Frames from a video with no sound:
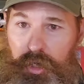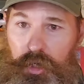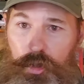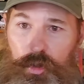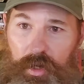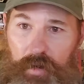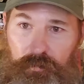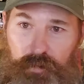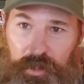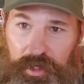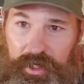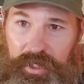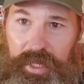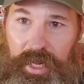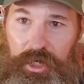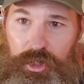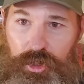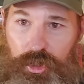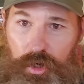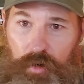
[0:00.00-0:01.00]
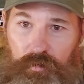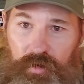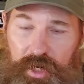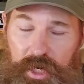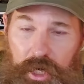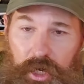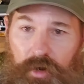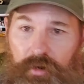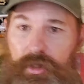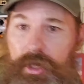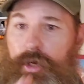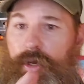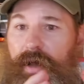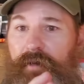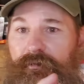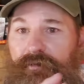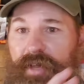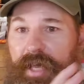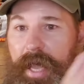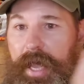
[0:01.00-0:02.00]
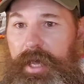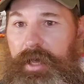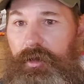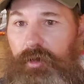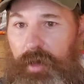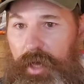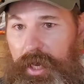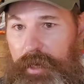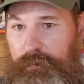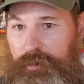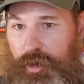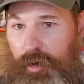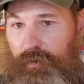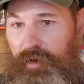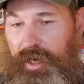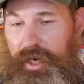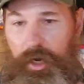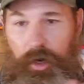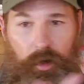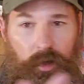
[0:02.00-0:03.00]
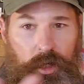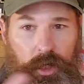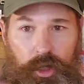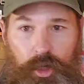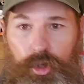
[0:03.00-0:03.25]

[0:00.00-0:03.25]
You have litigation over here and then you have VA claims over here.